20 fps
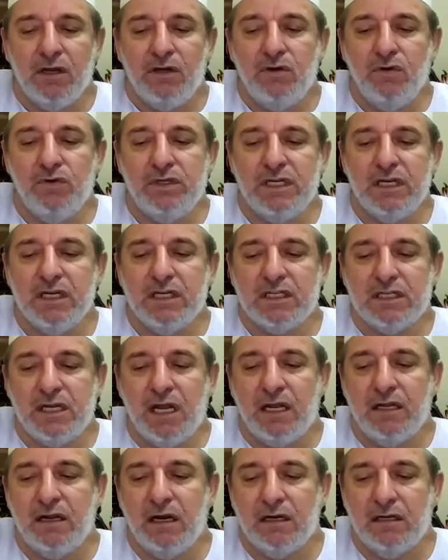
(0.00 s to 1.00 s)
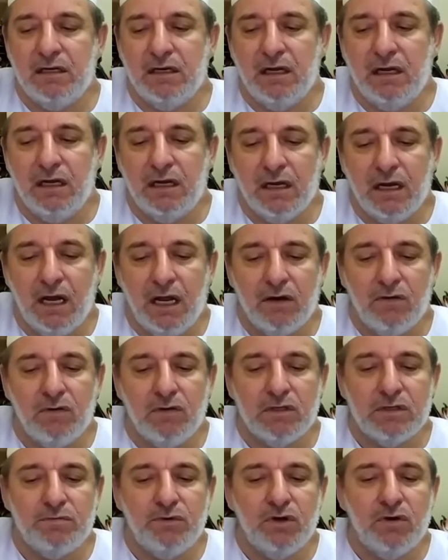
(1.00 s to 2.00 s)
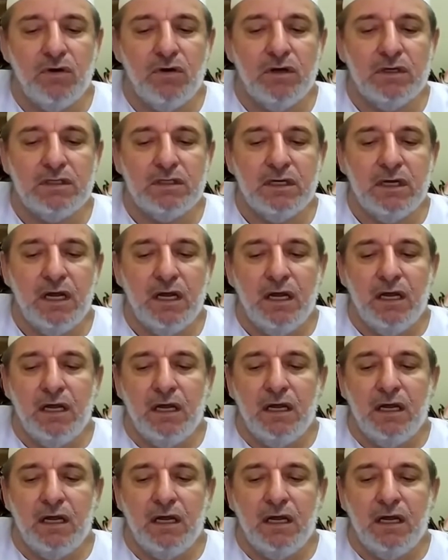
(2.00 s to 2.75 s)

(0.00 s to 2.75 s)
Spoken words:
using standard calculus, because